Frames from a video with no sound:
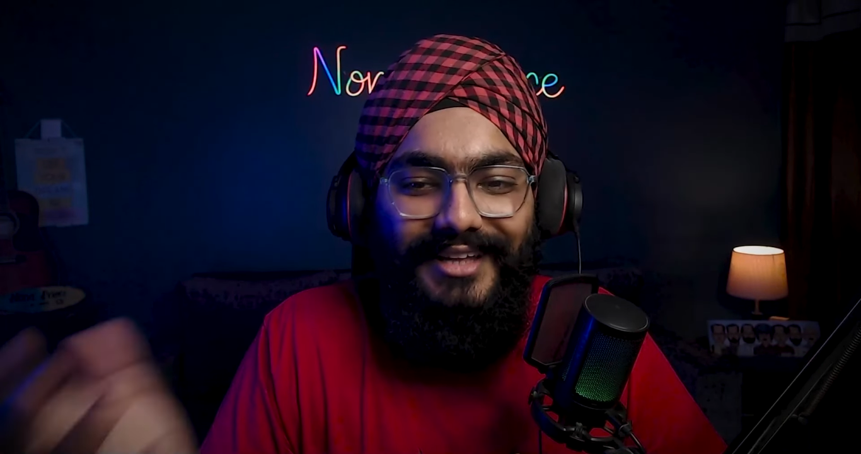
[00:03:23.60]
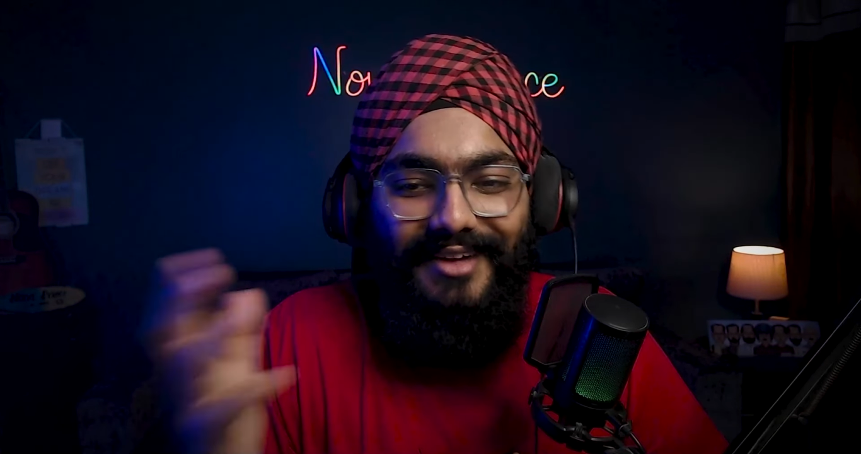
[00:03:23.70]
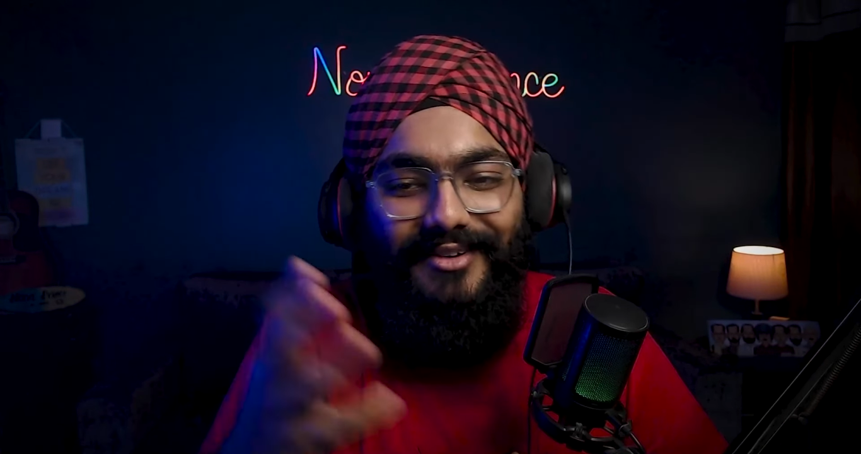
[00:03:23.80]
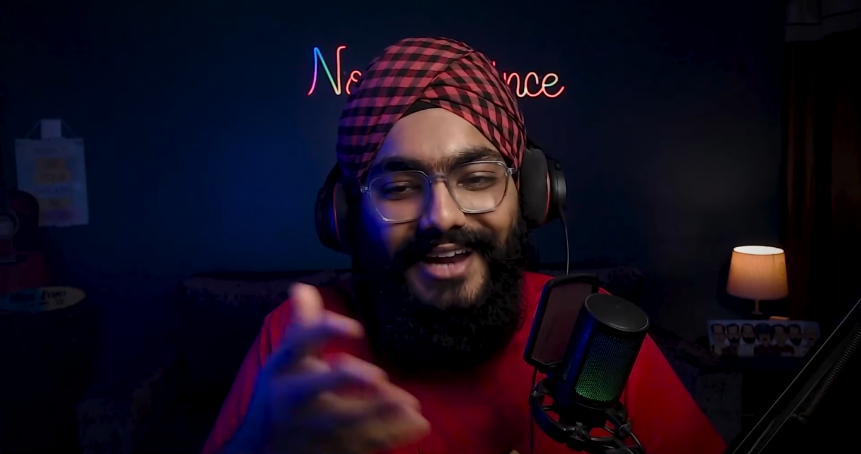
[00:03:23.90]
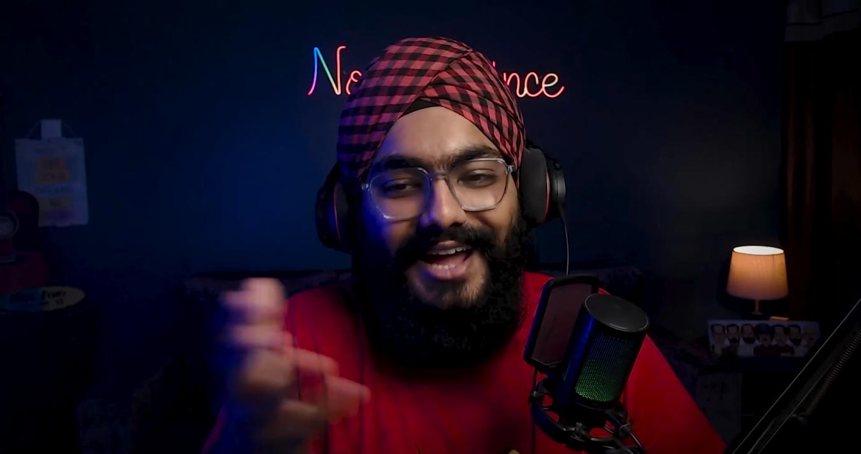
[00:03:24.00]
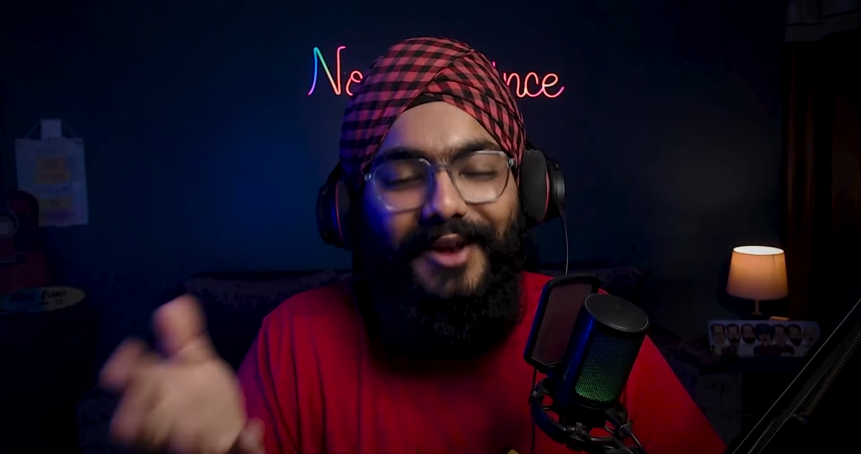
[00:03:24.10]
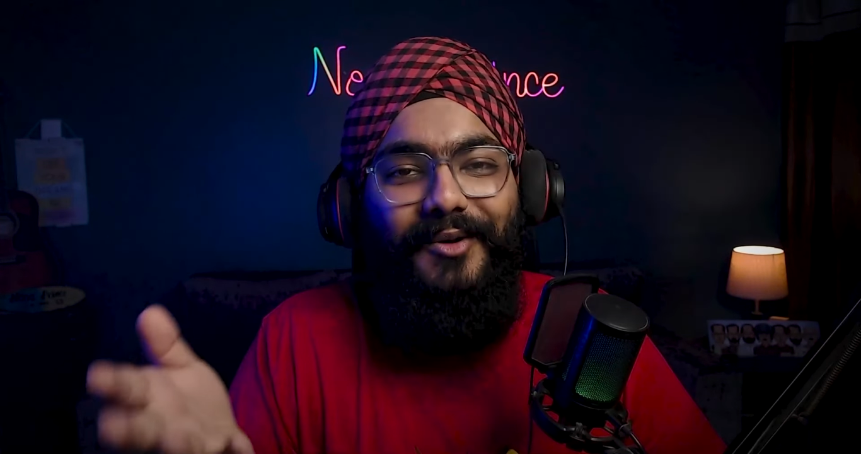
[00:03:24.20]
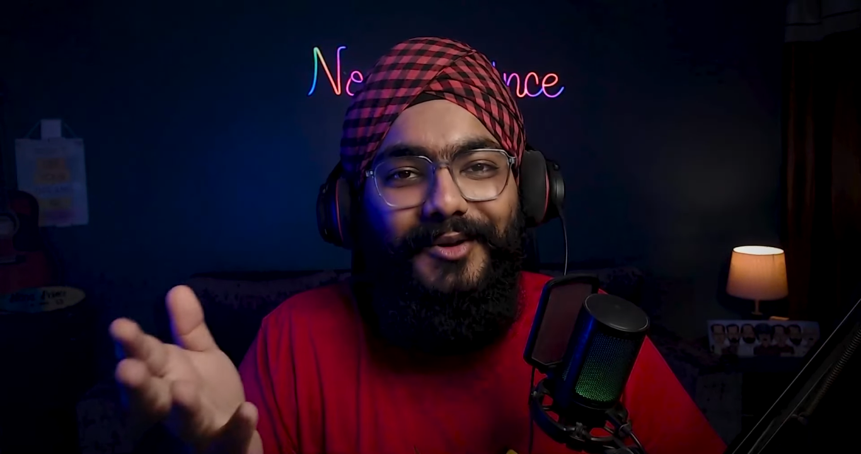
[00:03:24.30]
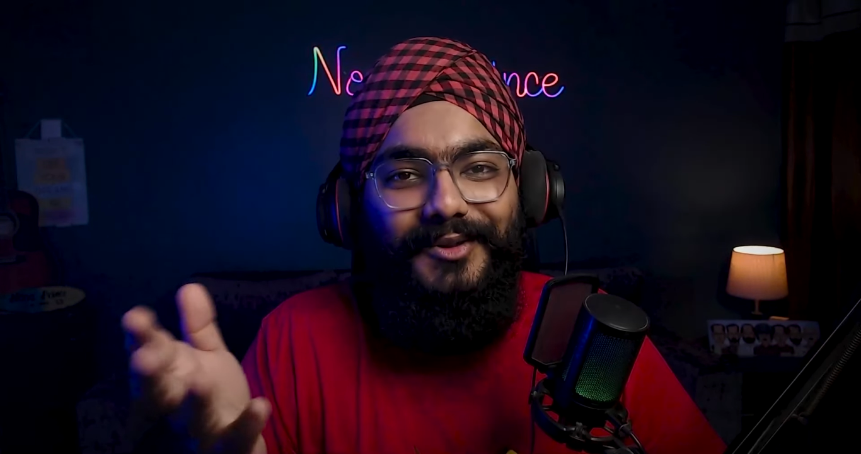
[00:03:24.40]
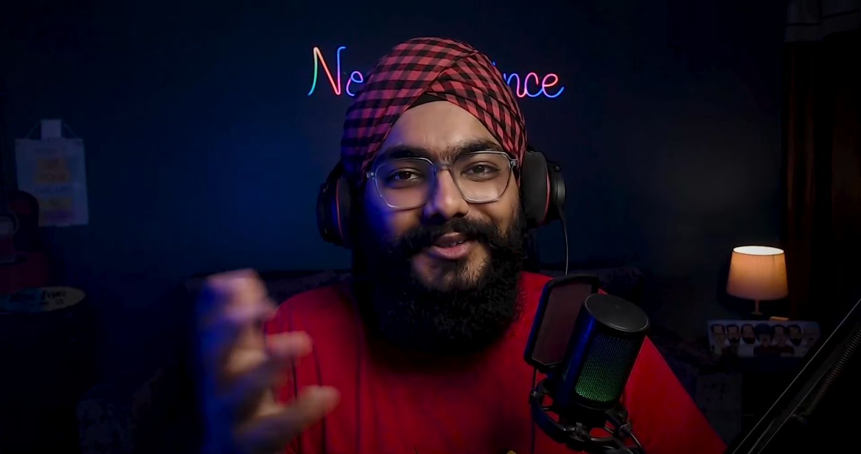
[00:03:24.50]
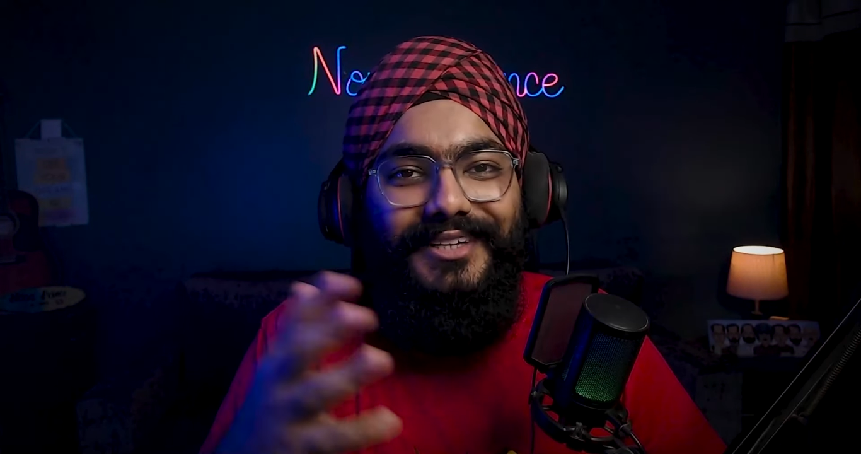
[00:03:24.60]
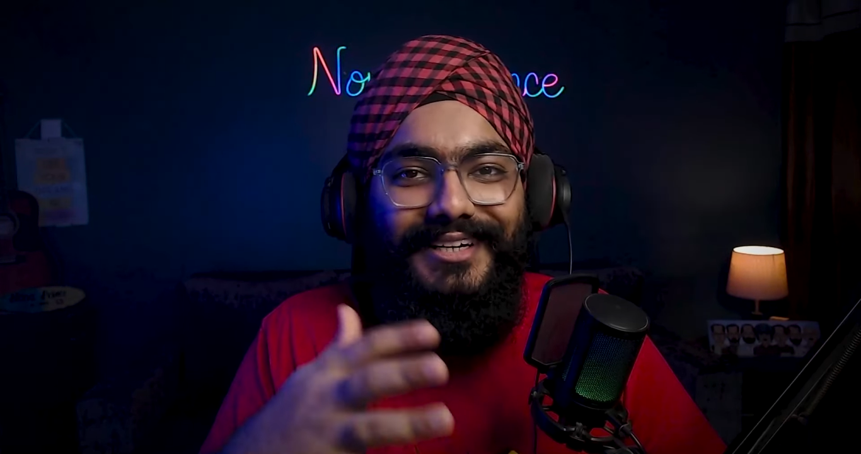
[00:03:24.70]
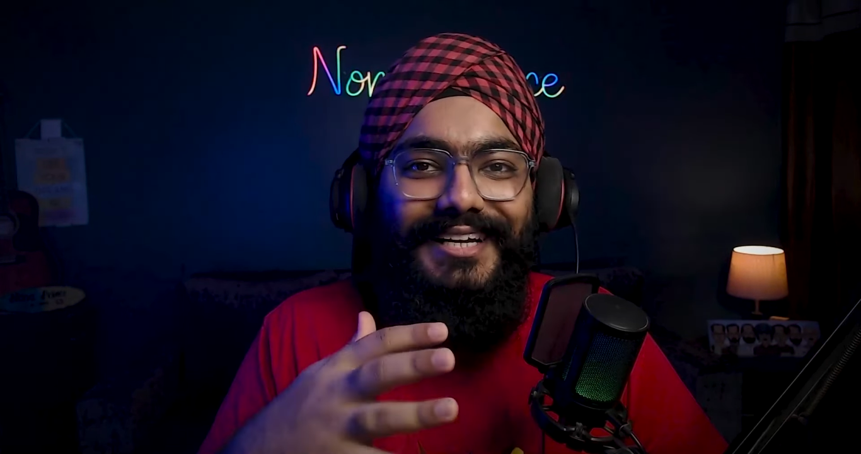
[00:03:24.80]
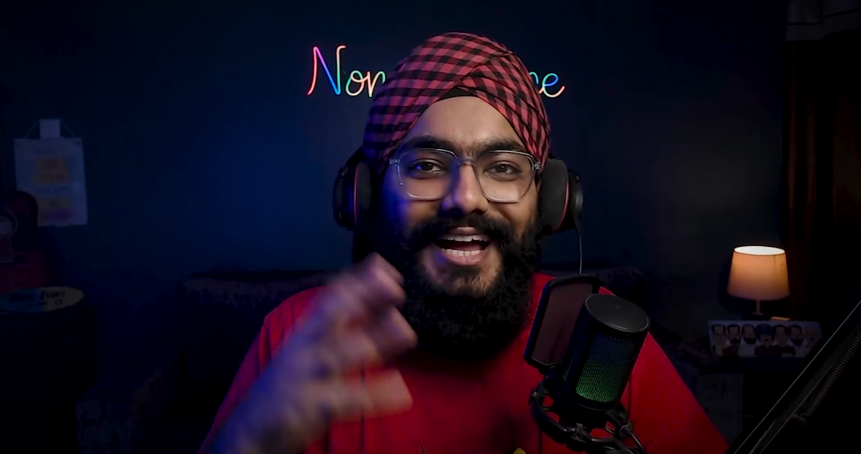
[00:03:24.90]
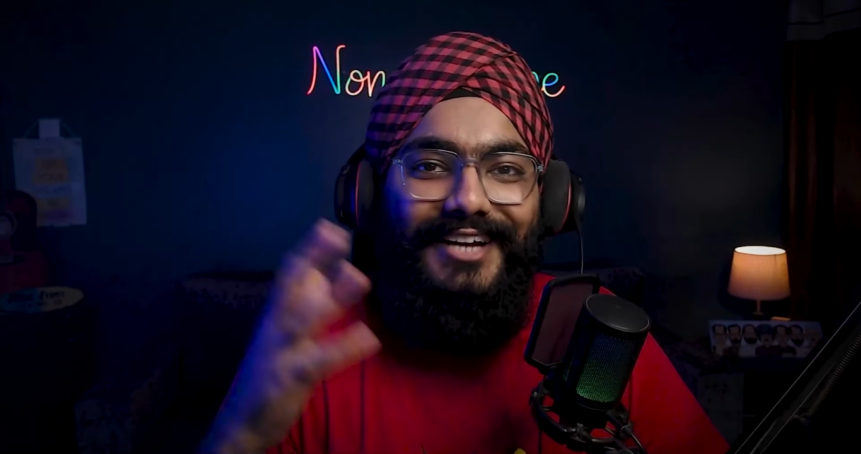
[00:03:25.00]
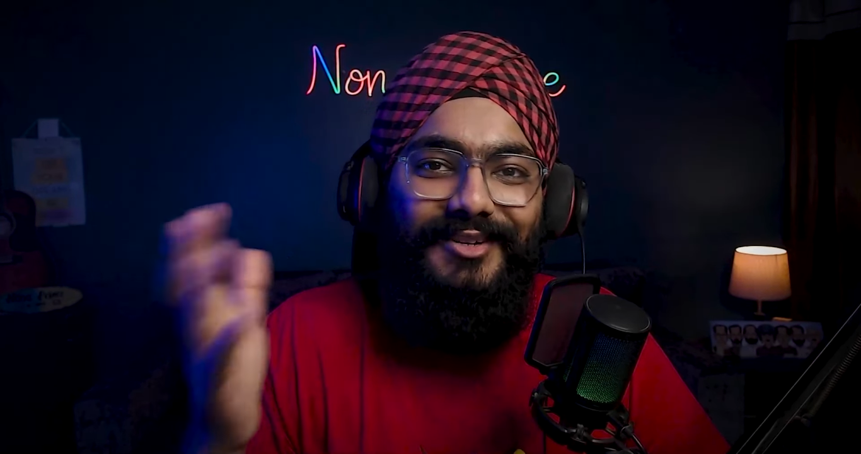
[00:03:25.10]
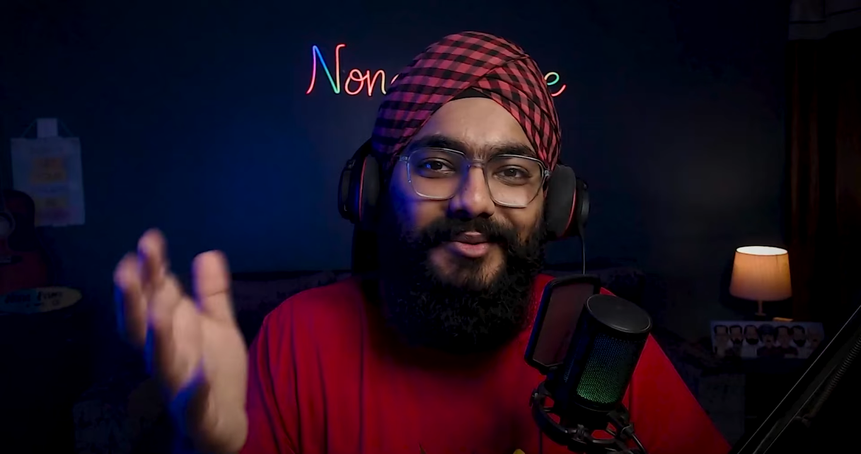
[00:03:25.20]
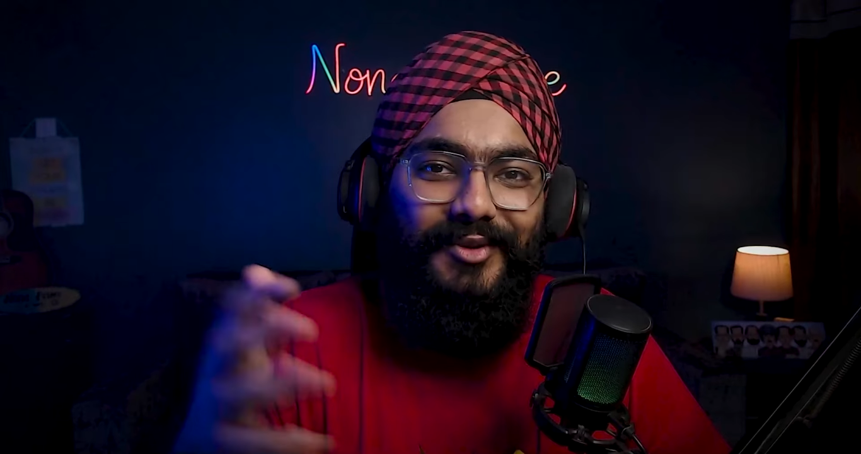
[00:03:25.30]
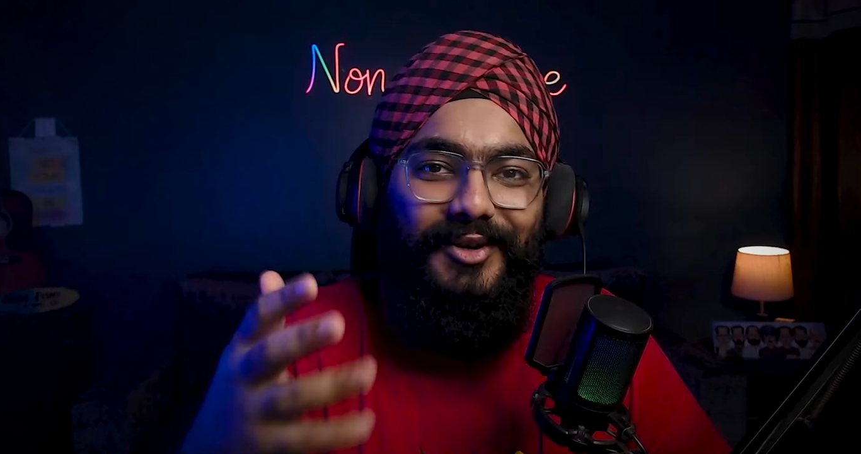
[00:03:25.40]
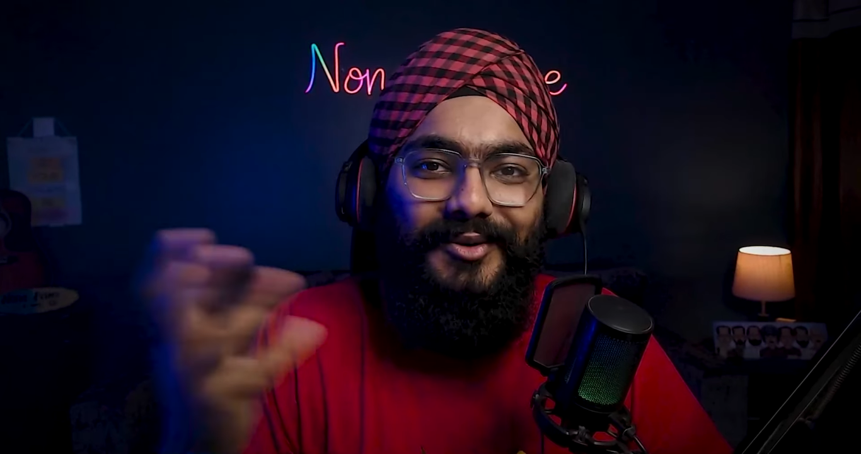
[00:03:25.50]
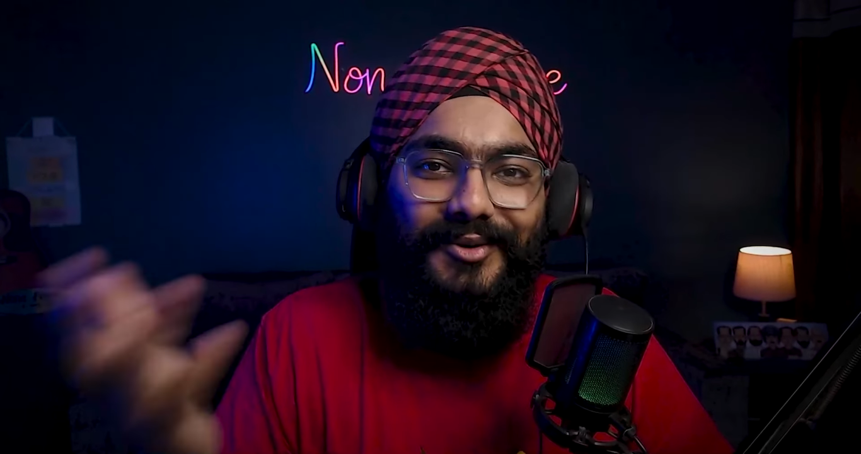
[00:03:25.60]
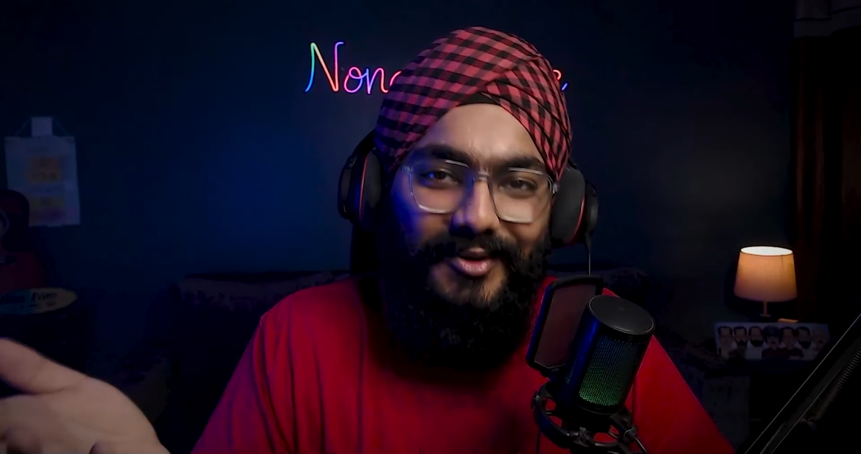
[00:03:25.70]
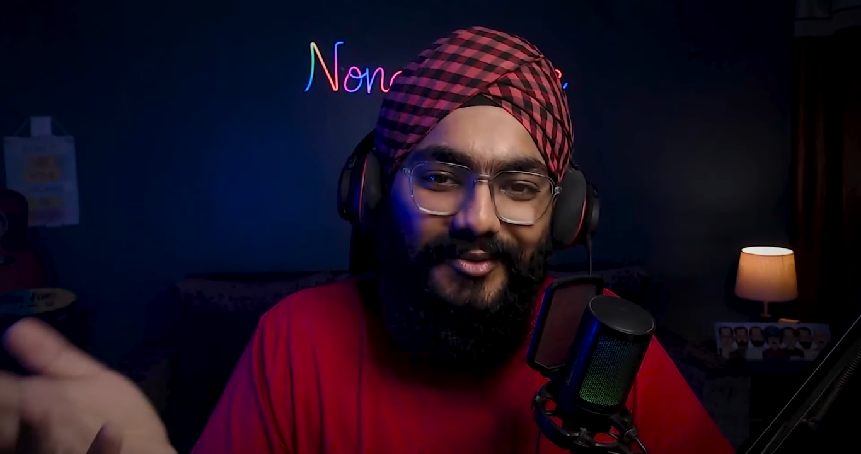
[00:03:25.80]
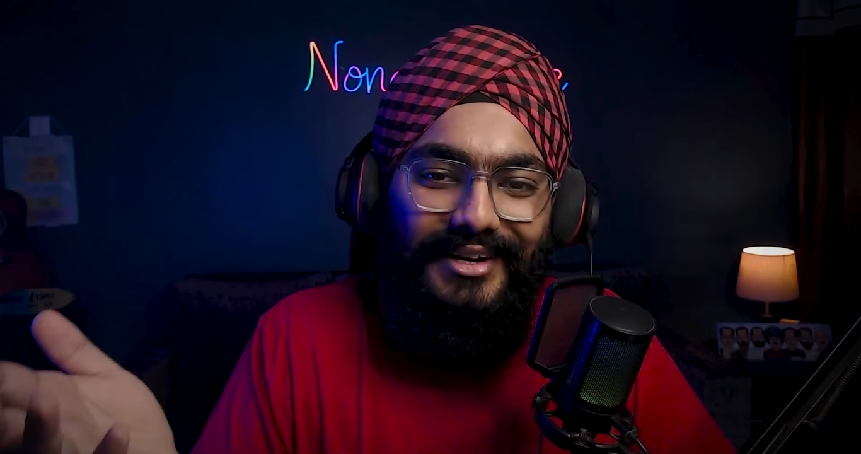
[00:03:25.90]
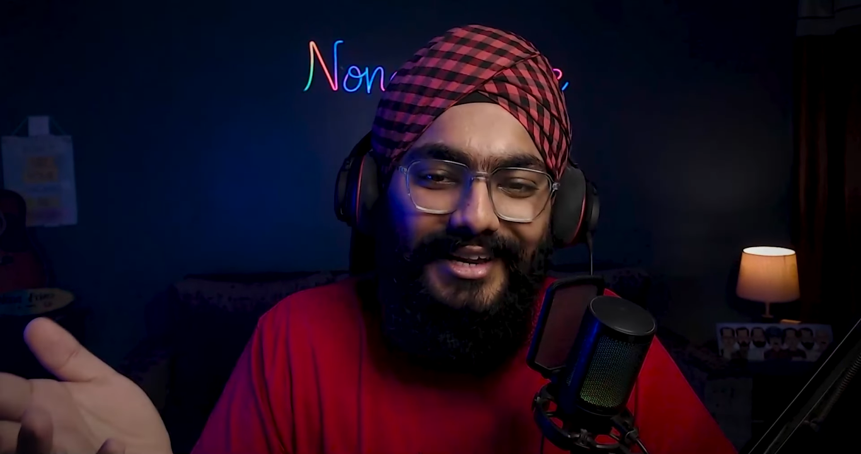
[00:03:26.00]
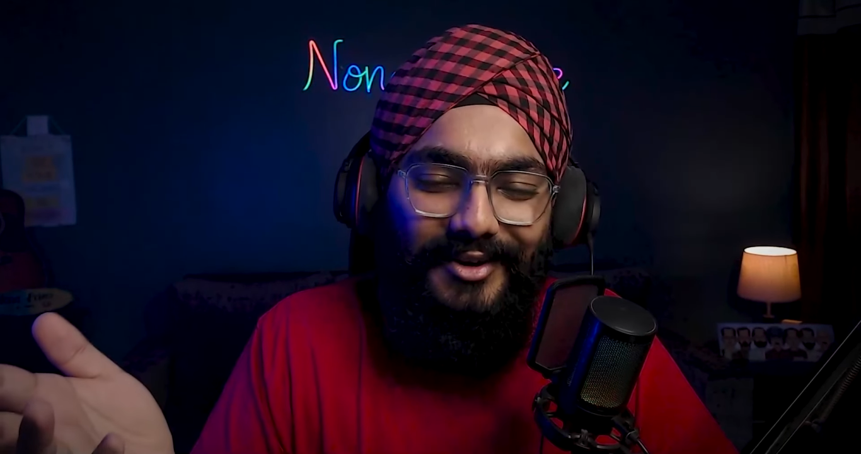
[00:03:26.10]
they have a dialogue also that action movie don't over